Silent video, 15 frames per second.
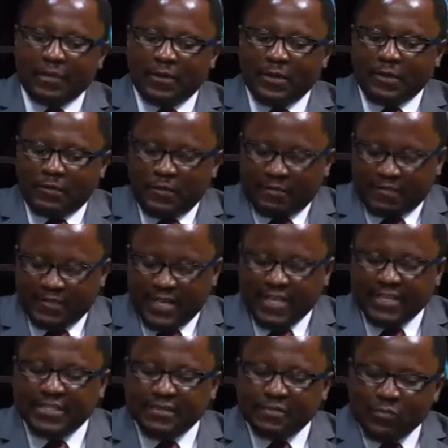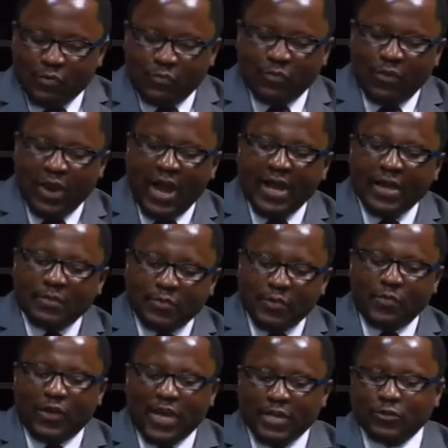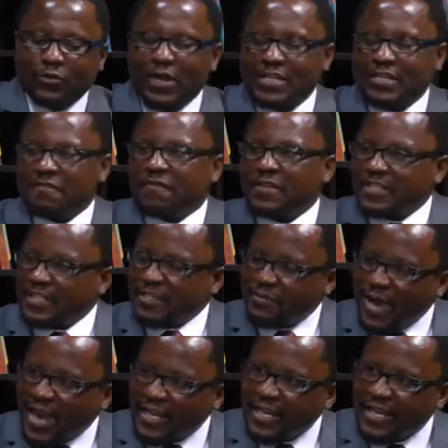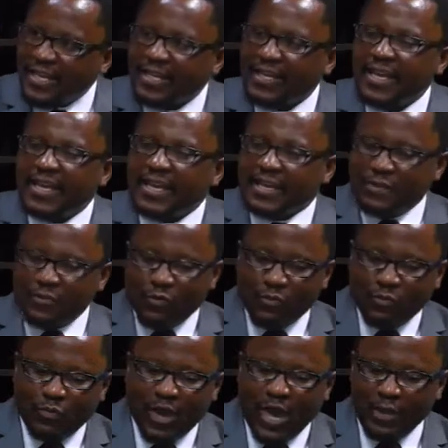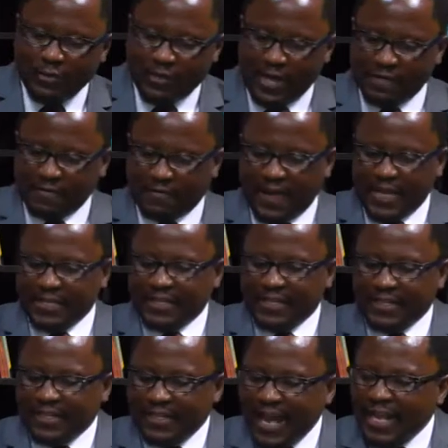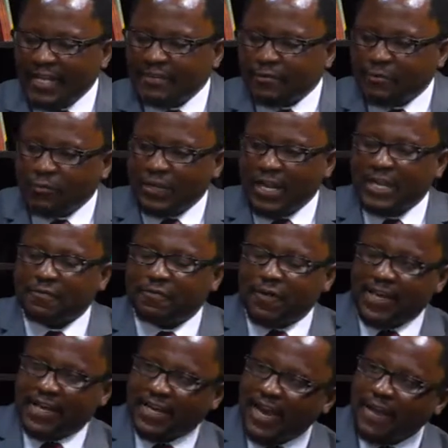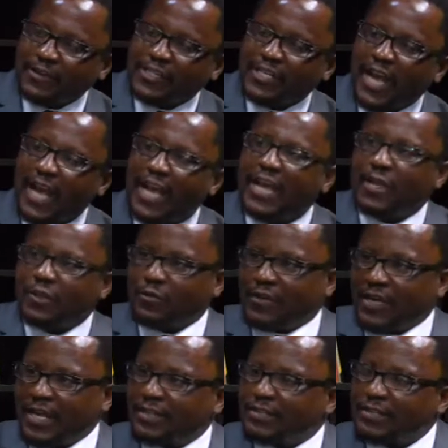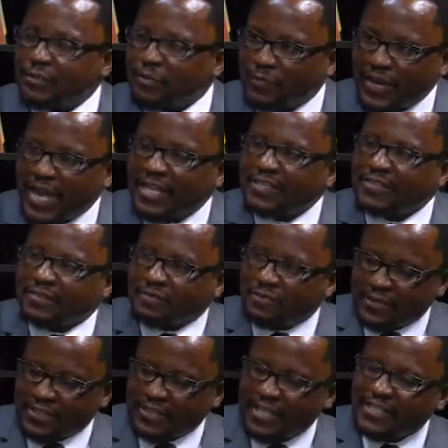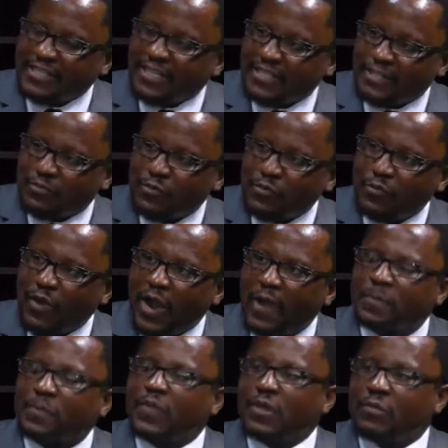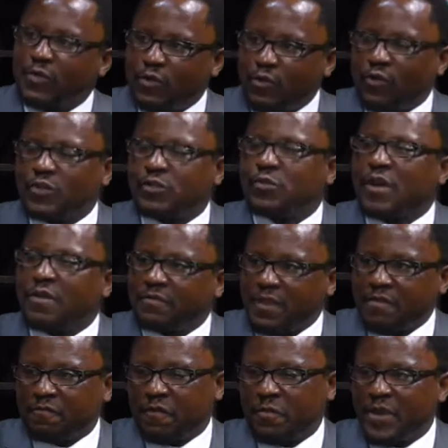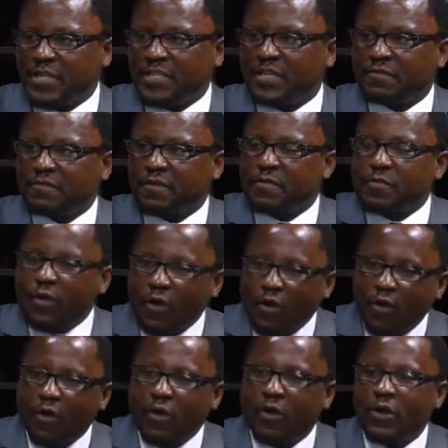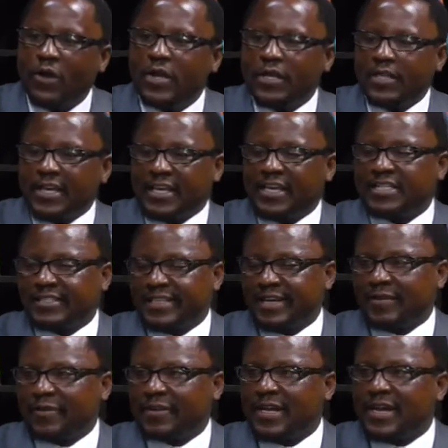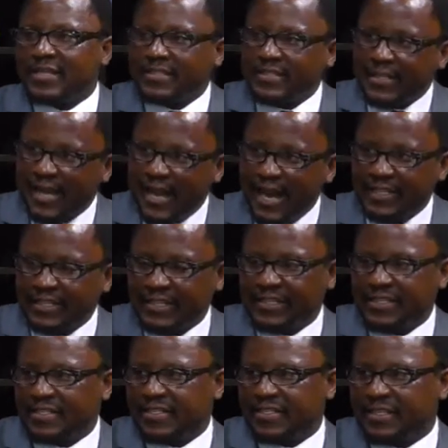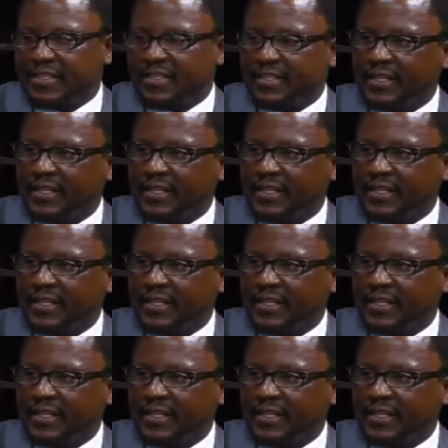we've said Mumbwa, people can go and invest in mining. In Mumbwa, you can find the land, good land for agriculture. You can plant forestation in Mumbwa, because we have the information from all the key stakeholders at a district